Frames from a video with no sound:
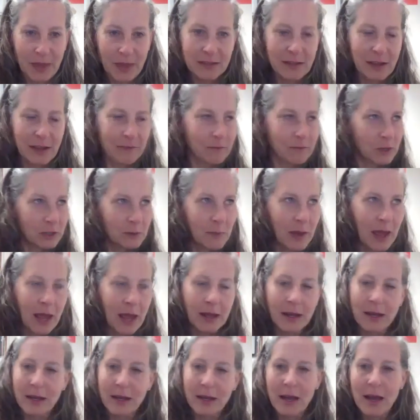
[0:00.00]
as I've looked
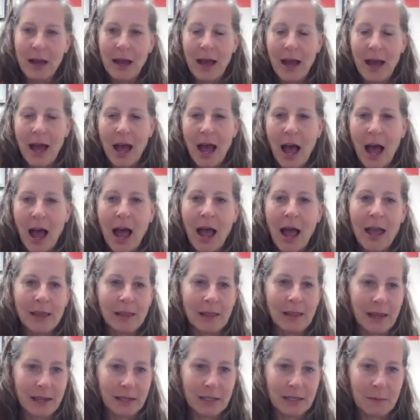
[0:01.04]
back, I
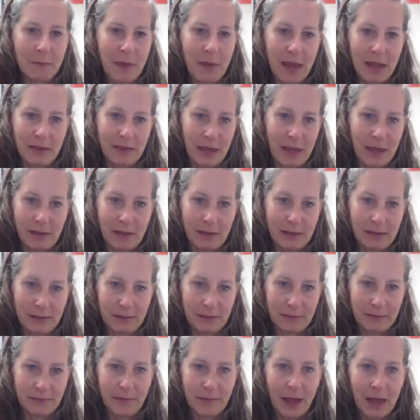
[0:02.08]
like to make
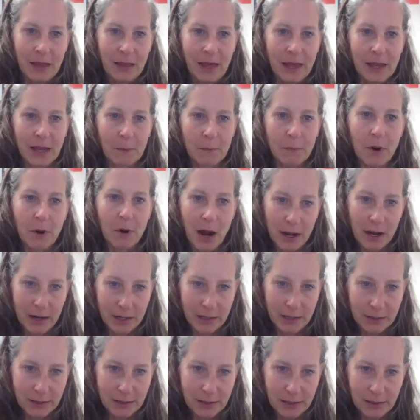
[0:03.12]
things. I like a
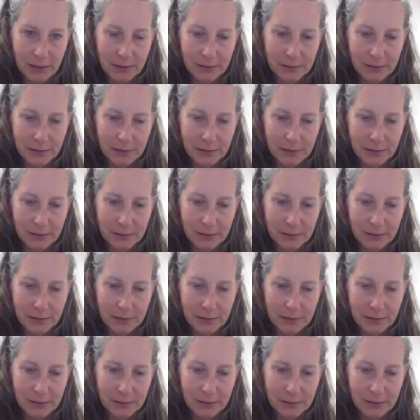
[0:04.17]
product.